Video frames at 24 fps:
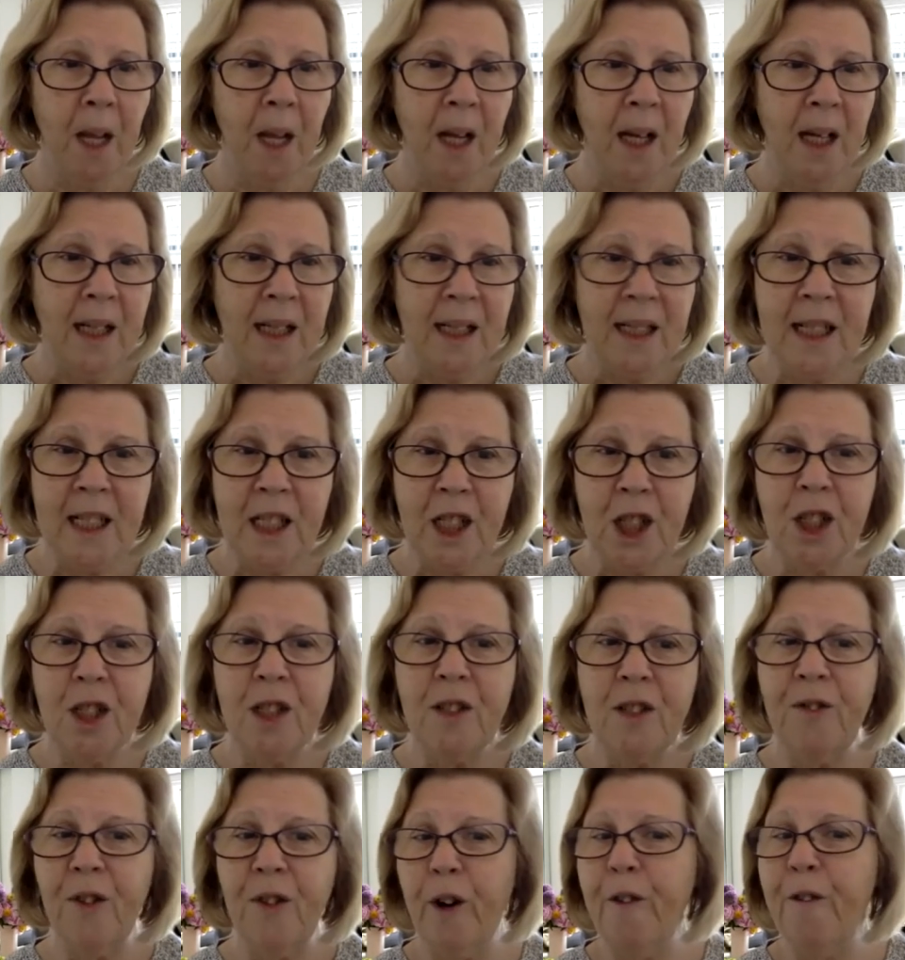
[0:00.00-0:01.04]
Teachers
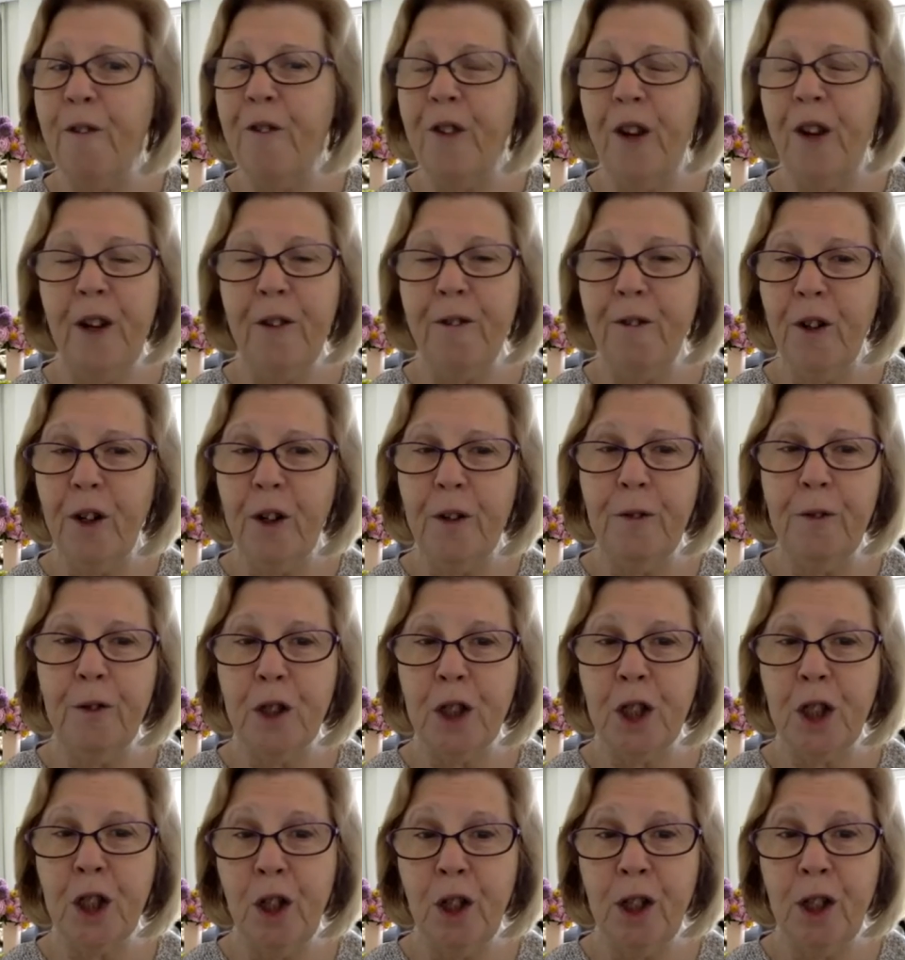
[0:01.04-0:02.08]
are very fearful of
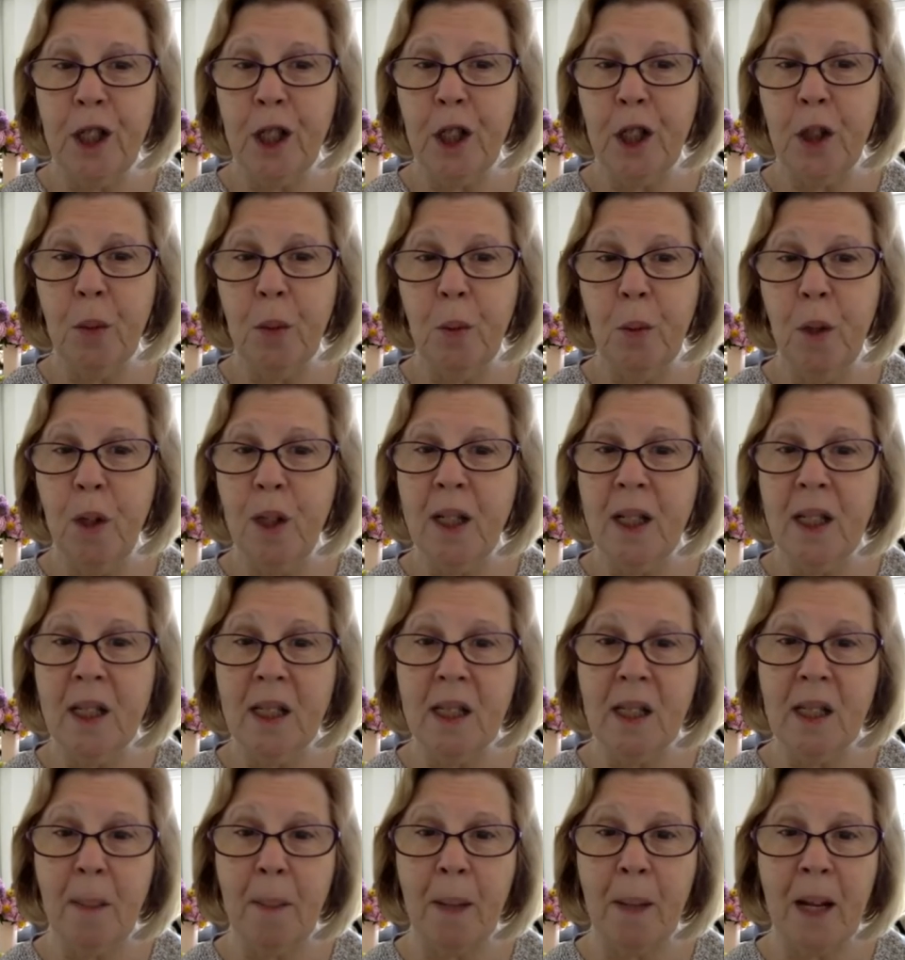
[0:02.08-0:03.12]
returning to work in
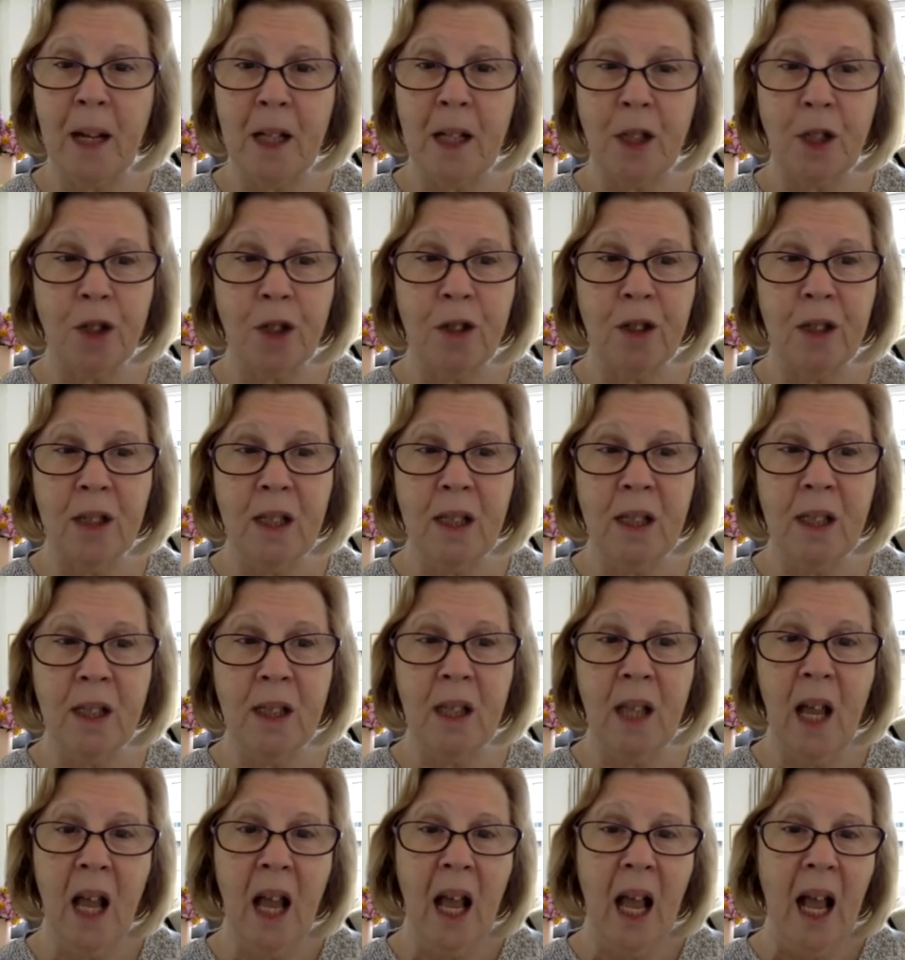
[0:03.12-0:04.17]
some countries,
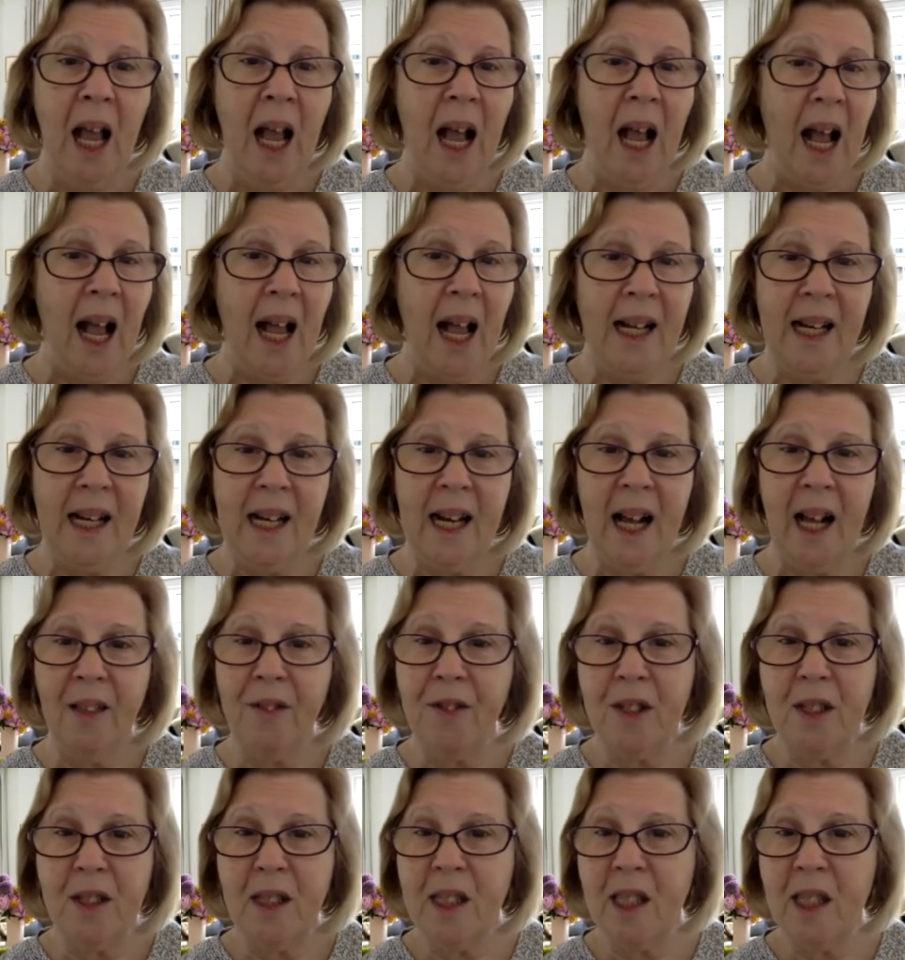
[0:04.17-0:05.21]
and in
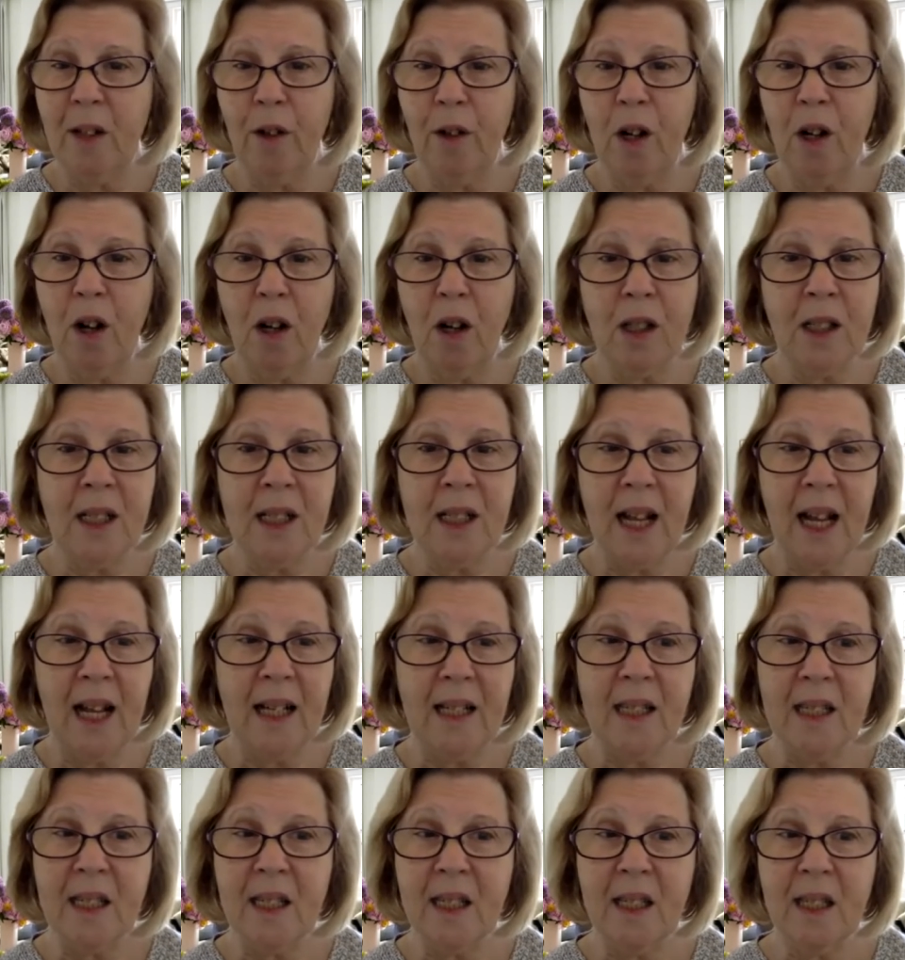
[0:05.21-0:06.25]
others there are
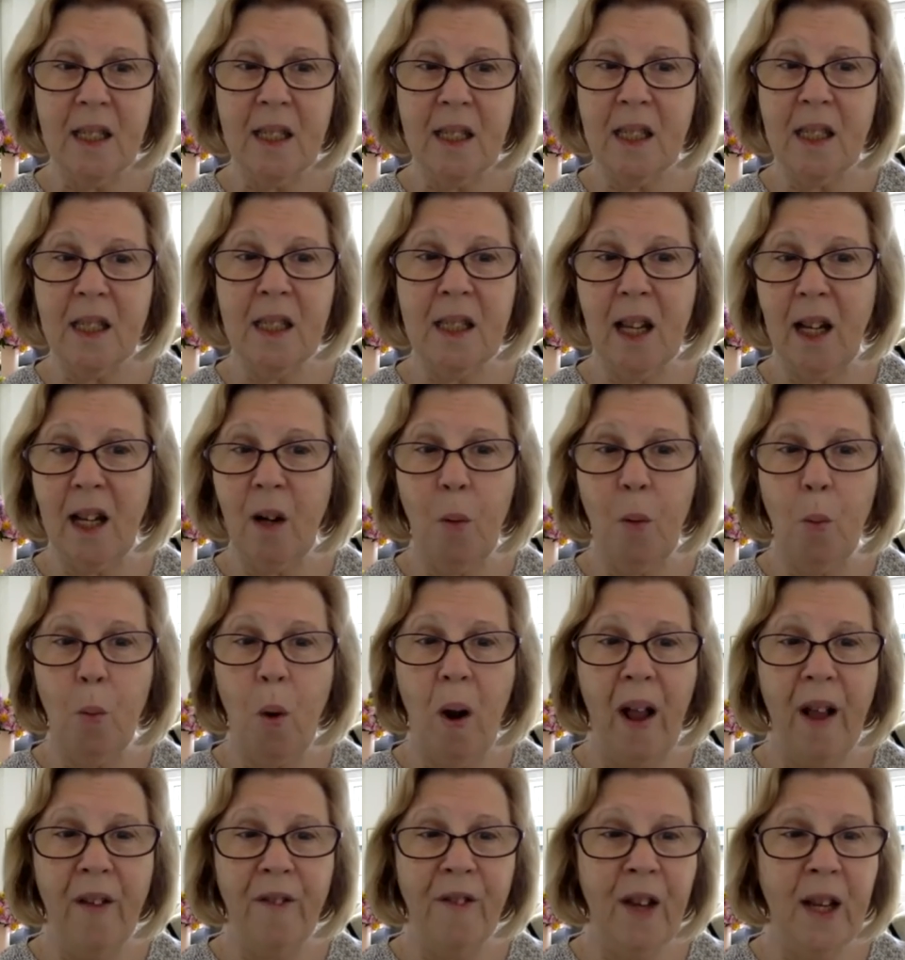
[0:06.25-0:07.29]
lockdowns as the second
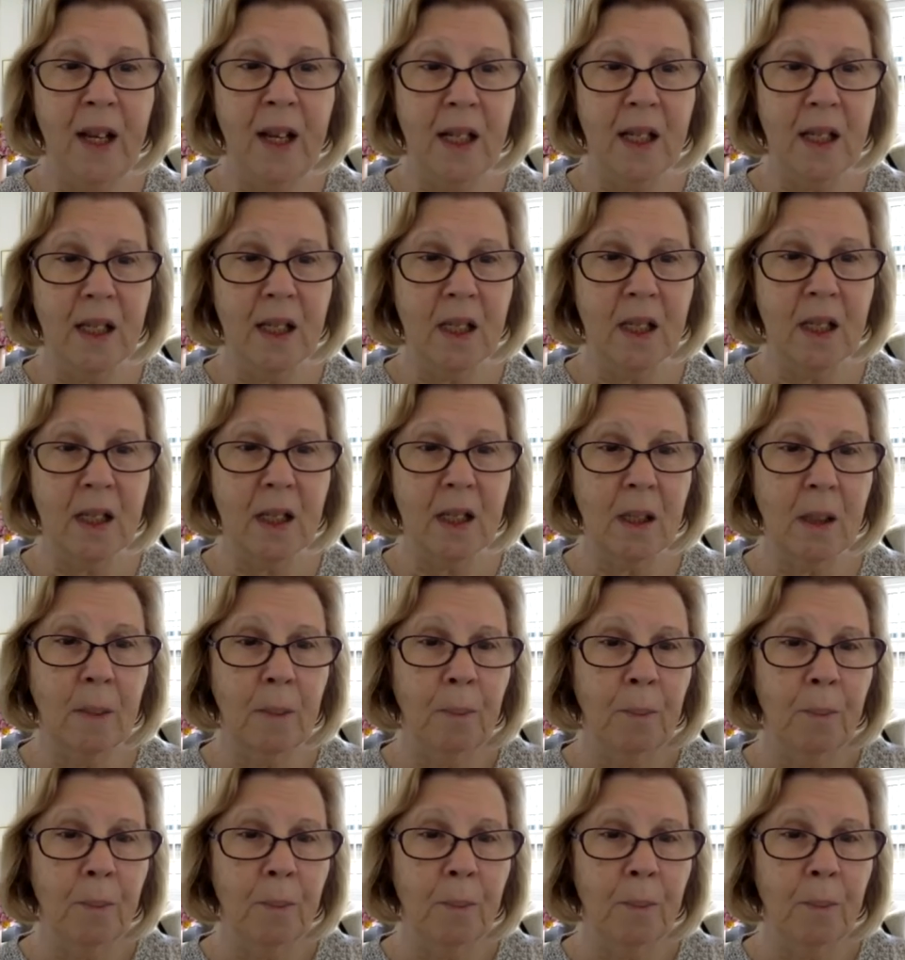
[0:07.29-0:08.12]
wave hits.